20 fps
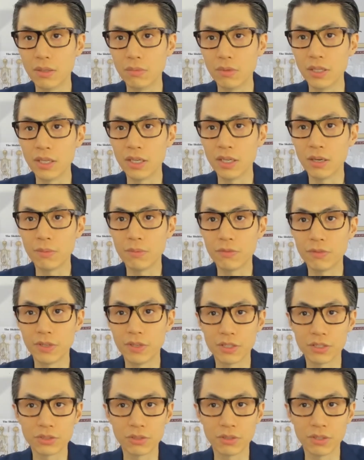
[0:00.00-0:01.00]
Will it help with
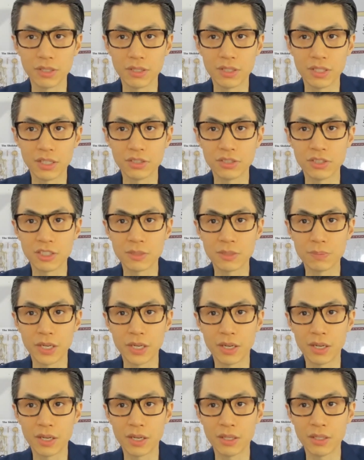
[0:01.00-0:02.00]
a short attention
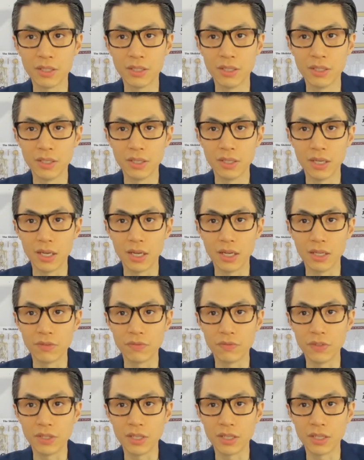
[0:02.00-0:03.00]
span and a
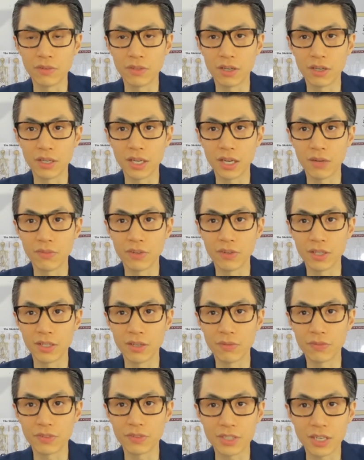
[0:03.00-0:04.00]
feeling of not having
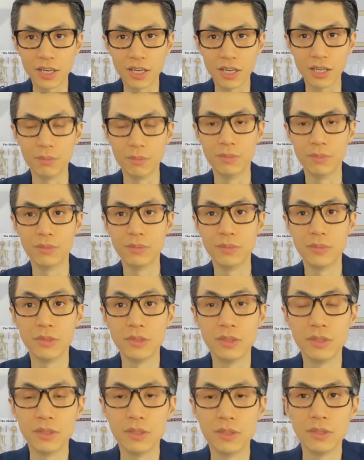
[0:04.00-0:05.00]
enough time?
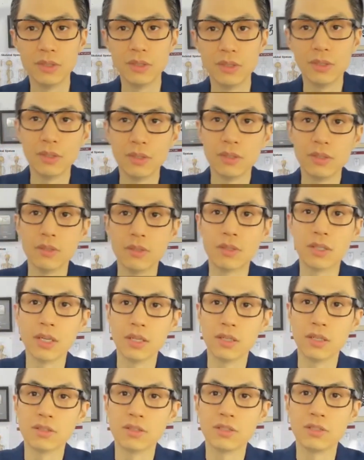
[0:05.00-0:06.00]
Okay,
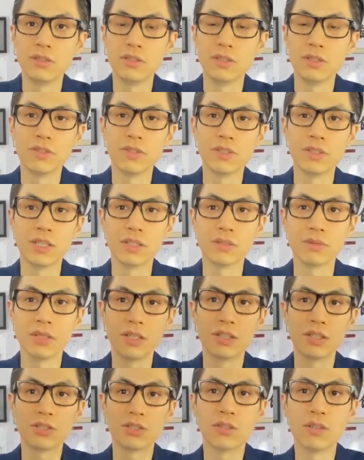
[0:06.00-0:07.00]
those are two different things,
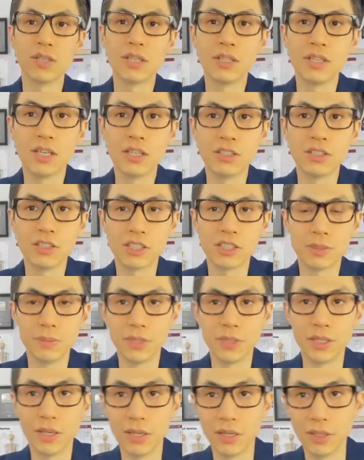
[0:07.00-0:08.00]
right? A short attention
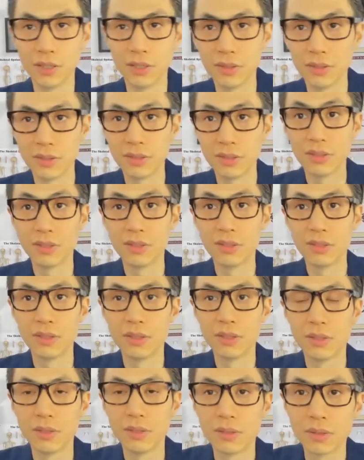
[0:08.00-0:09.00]

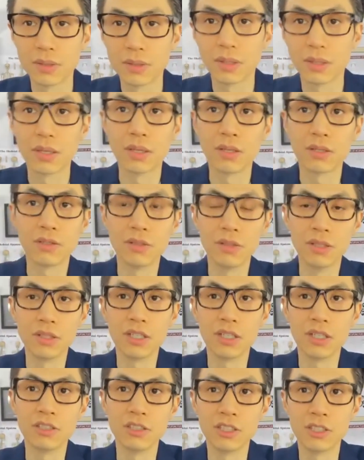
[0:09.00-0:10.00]

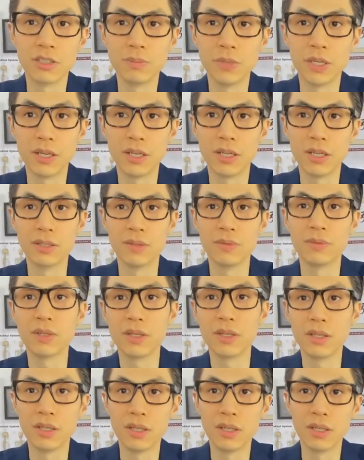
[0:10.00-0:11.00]
span,
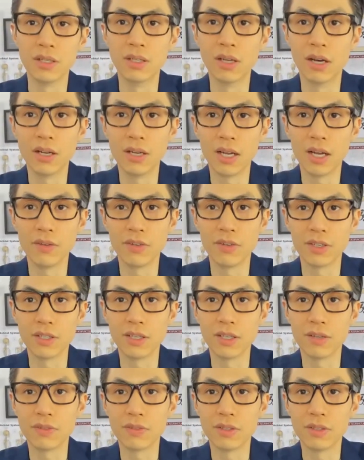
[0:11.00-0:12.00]
not having
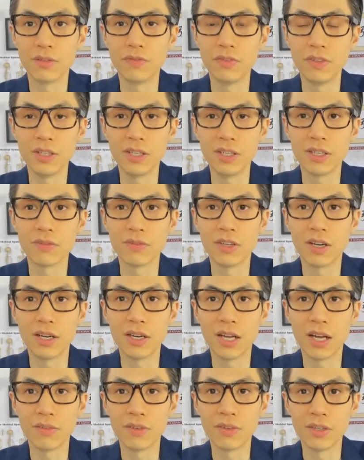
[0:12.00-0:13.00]
enough, feeling of not
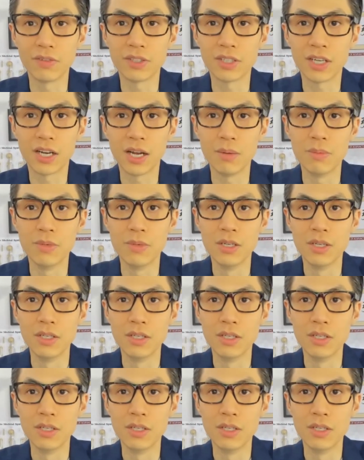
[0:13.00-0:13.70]
having enough time.